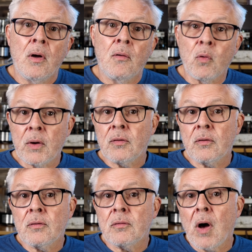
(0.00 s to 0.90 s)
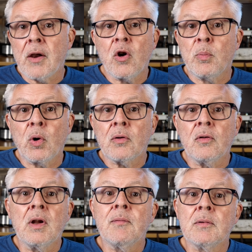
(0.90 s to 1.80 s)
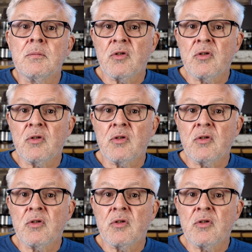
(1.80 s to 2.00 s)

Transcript: Voices, audiobooks, and even